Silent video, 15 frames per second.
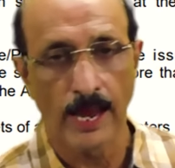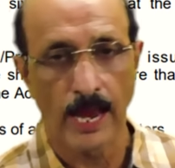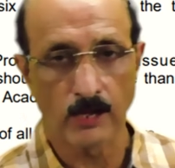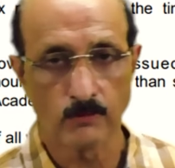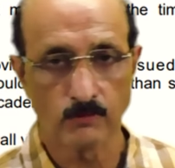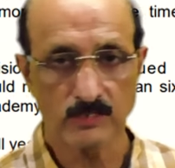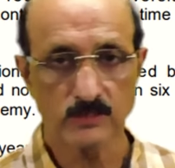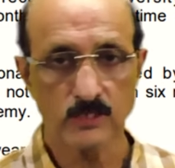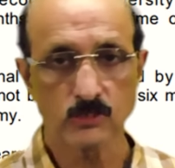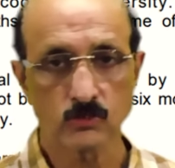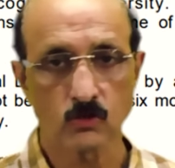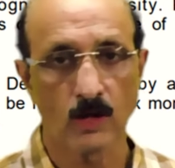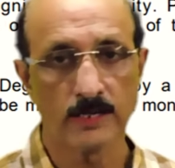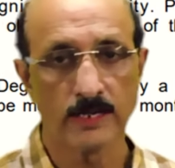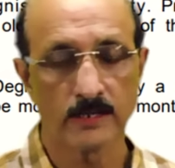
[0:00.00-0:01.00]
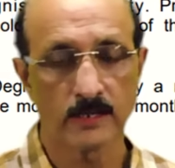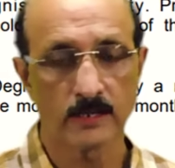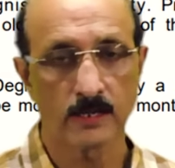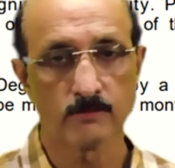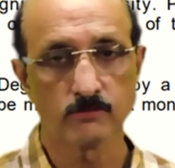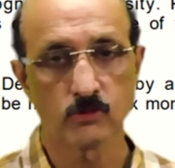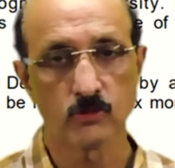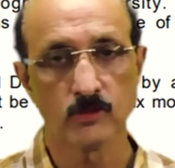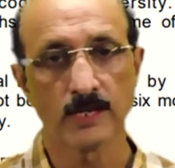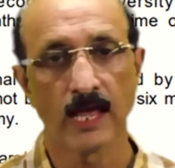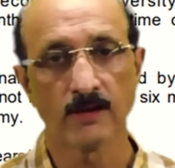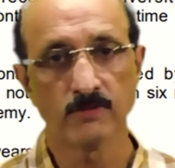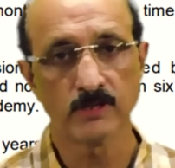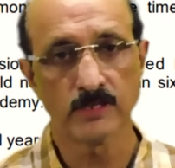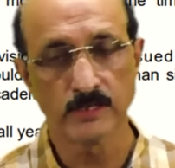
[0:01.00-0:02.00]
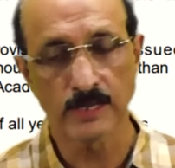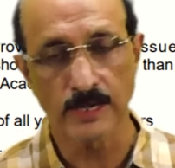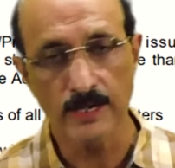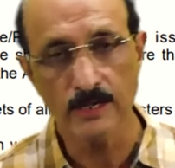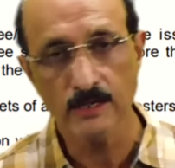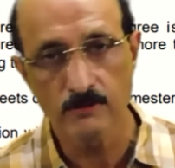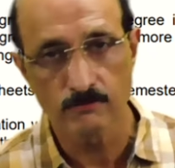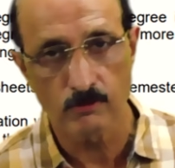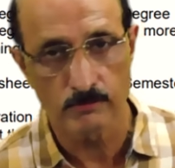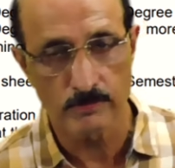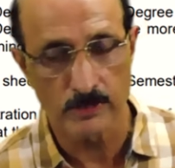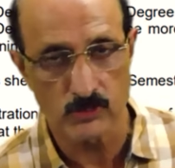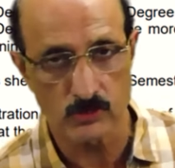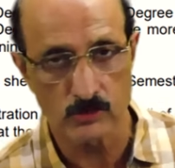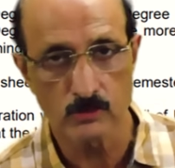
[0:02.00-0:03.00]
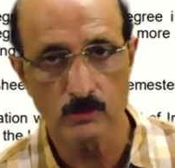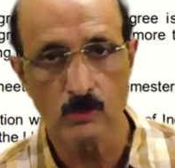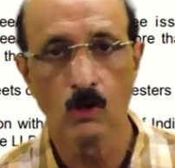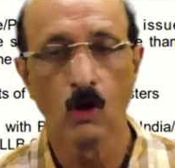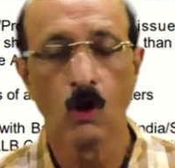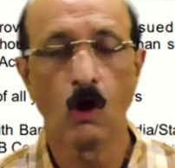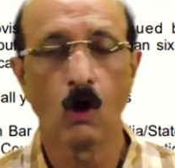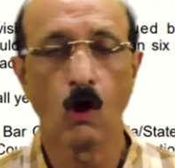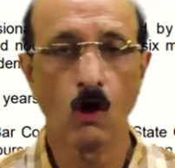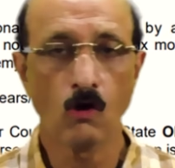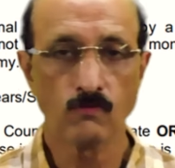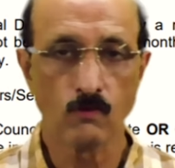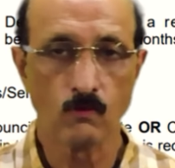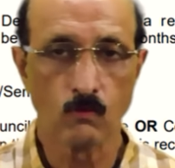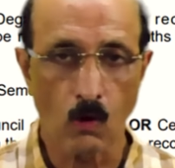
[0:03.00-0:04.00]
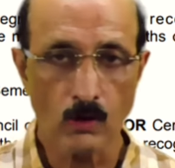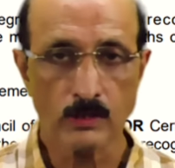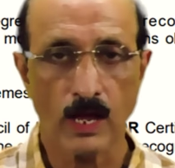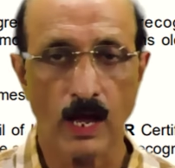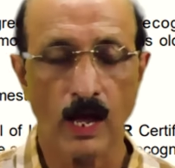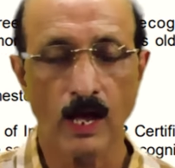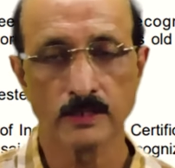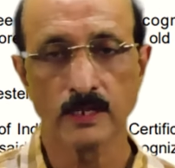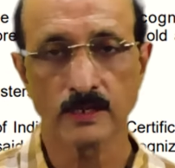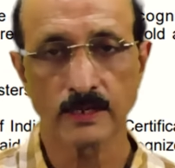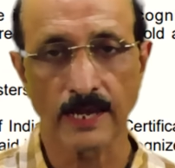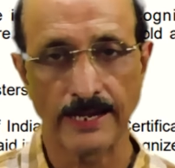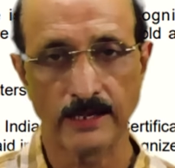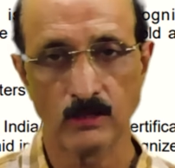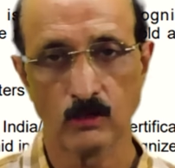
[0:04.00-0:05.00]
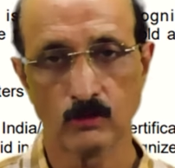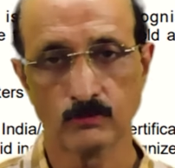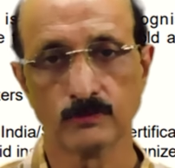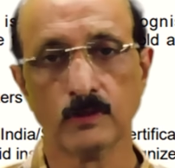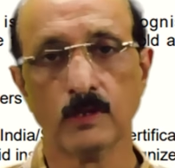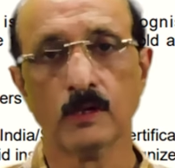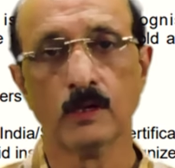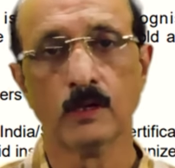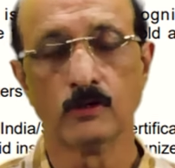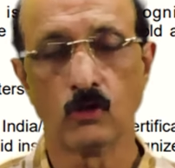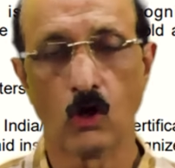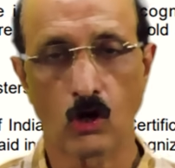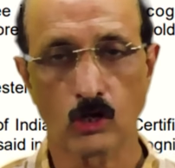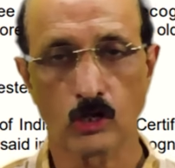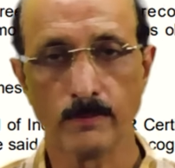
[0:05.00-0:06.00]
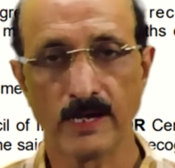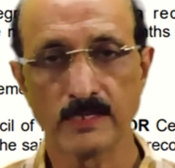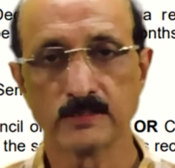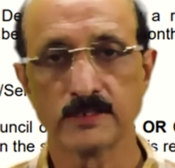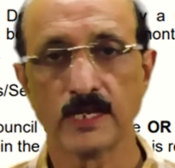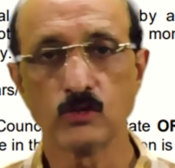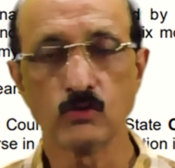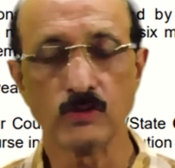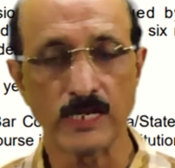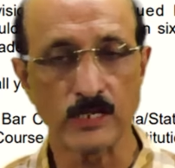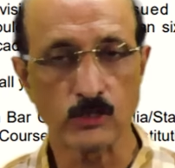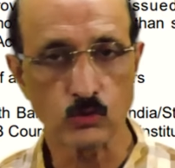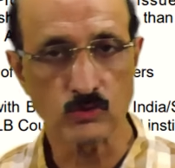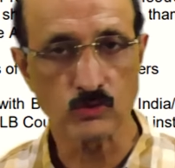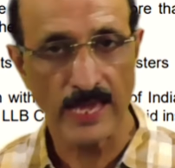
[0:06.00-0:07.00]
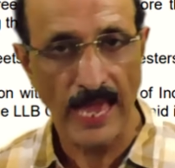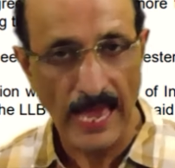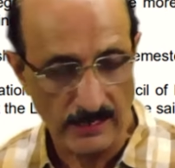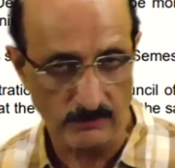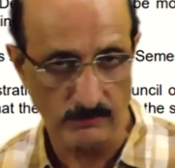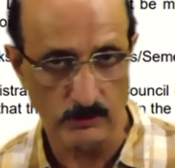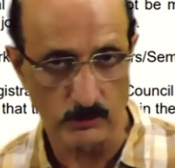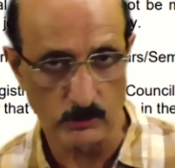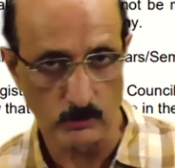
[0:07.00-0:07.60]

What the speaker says: And once this call letter comes to you, it will have a detailed information of what are the kind of documents that you need to carry with